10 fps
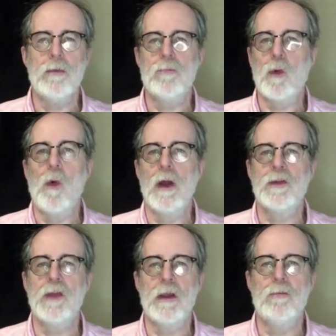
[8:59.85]

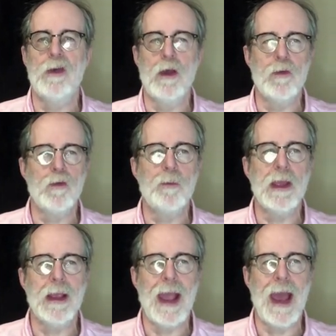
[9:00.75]
quantitative value is
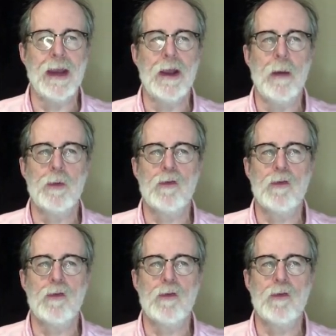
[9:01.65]
being added up